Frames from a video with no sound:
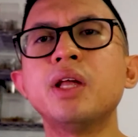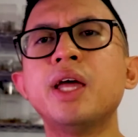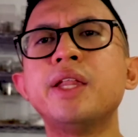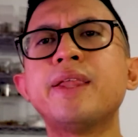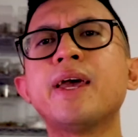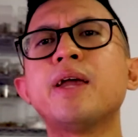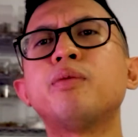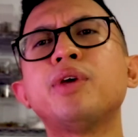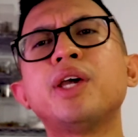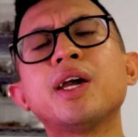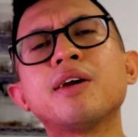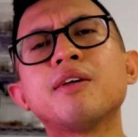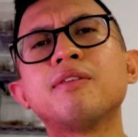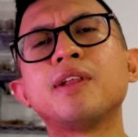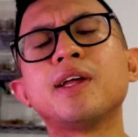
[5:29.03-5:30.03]
and then we
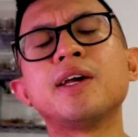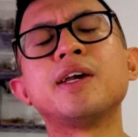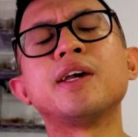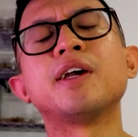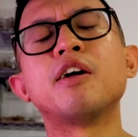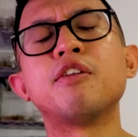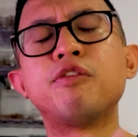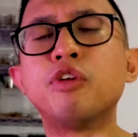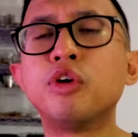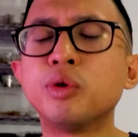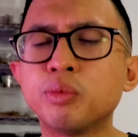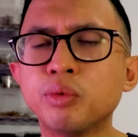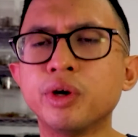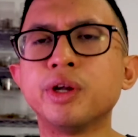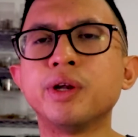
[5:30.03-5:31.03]
have like a
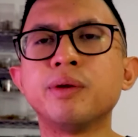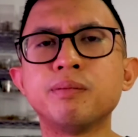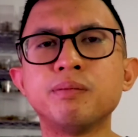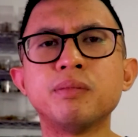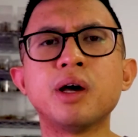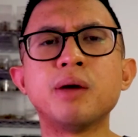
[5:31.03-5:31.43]
fourth one.